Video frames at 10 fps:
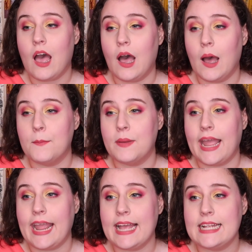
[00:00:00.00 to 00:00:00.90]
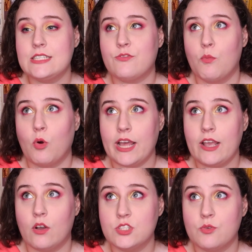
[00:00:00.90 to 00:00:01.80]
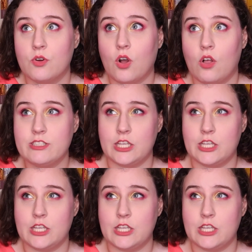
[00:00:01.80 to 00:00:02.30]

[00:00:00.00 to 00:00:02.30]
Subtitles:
And from what I also recall is